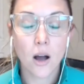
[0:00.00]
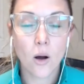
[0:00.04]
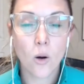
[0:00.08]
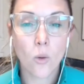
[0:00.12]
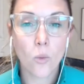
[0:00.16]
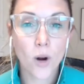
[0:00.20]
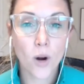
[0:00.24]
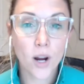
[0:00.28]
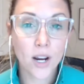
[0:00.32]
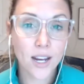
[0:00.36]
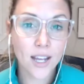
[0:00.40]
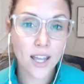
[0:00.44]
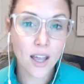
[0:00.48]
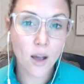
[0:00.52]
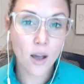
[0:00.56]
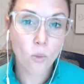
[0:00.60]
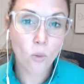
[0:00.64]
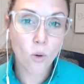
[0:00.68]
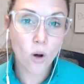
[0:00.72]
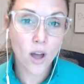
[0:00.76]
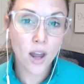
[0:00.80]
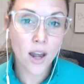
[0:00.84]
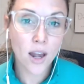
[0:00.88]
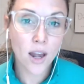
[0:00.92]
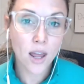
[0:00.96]
We're gonna get
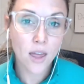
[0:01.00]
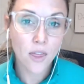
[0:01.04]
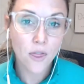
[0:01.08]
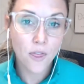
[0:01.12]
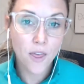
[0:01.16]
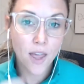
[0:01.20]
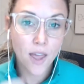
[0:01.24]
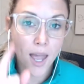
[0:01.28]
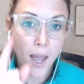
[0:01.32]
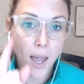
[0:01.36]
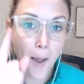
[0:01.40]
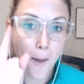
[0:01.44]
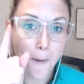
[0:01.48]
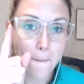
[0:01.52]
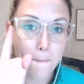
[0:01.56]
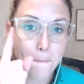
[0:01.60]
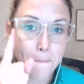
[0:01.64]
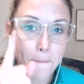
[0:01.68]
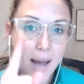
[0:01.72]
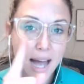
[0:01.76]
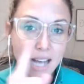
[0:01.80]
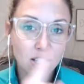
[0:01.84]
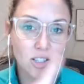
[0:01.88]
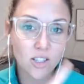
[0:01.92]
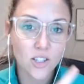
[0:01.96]
one thing
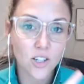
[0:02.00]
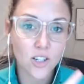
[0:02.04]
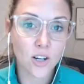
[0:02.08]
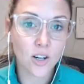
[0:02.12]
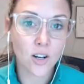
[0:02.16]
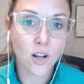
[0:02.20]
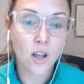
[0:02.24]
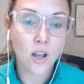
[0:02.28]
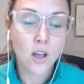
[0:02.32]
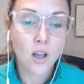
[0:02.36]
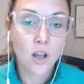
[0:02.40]
mastered.